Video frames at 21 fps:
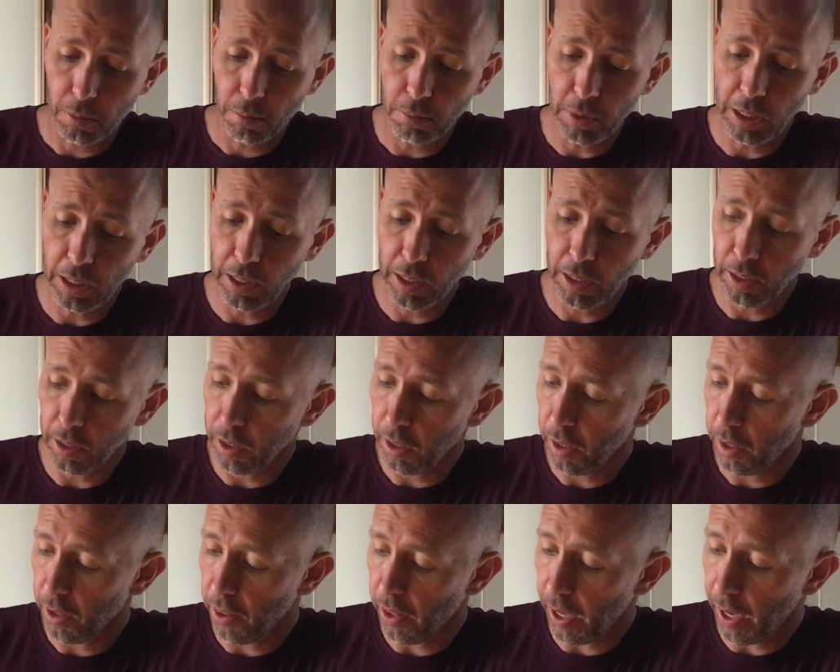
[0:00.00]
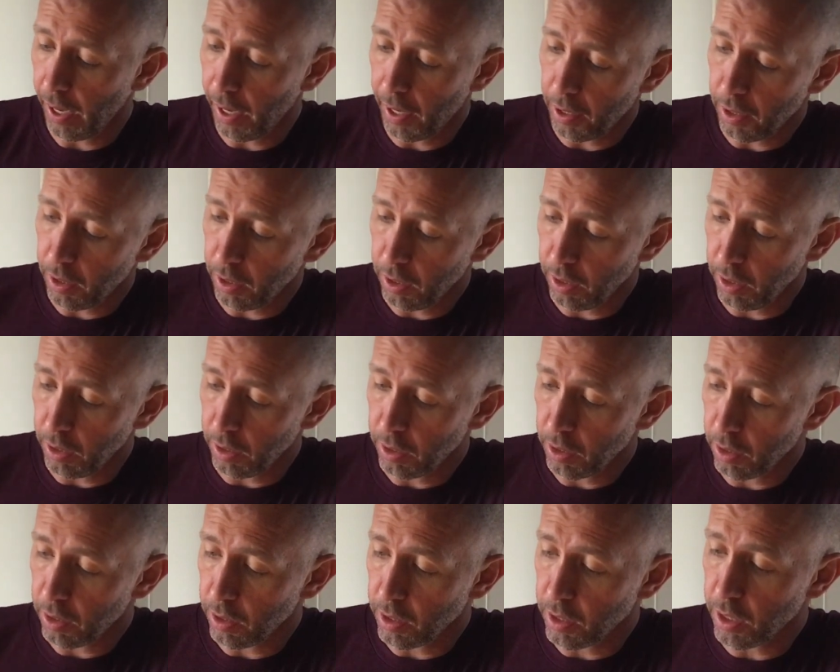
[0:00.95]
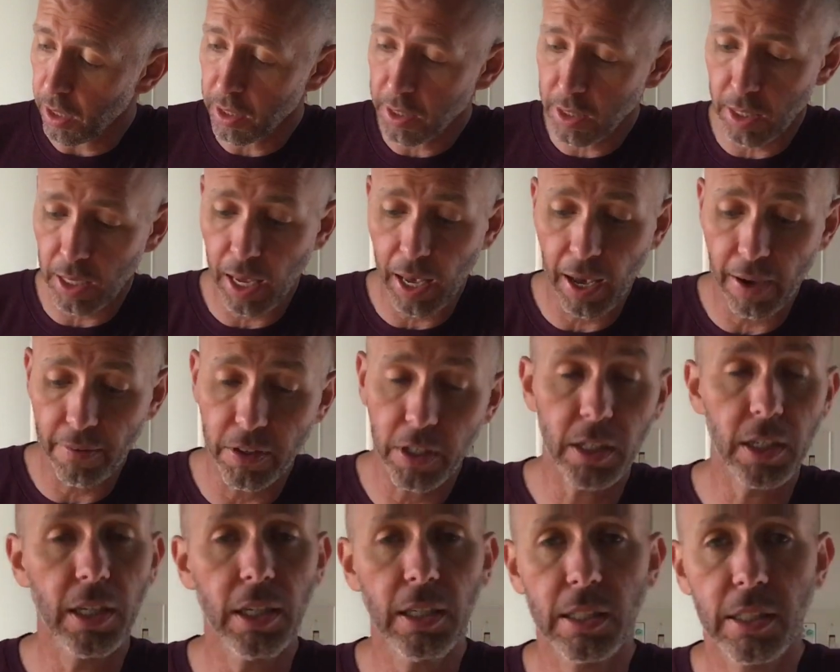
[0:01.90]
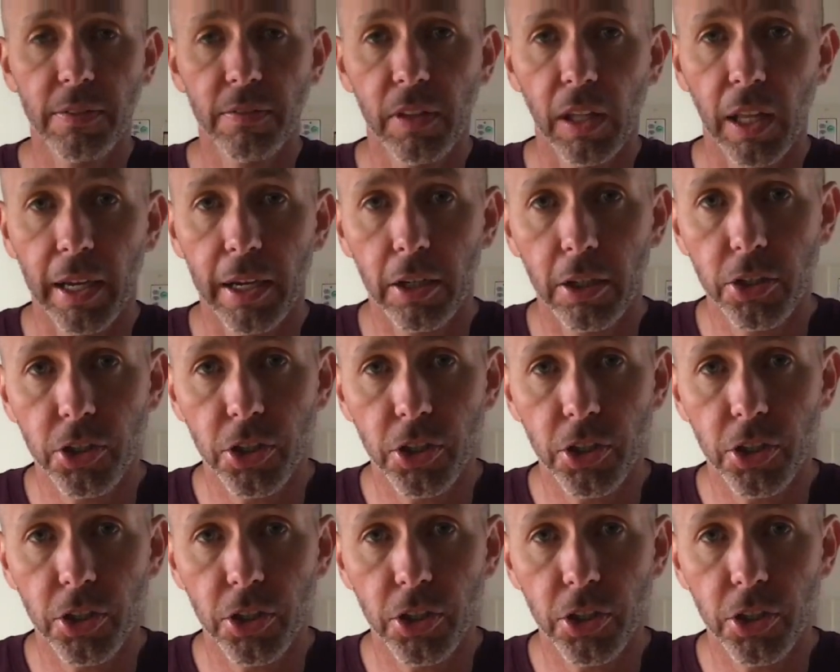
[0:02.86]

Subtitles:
meaning that it doesn't have an adhesive layer,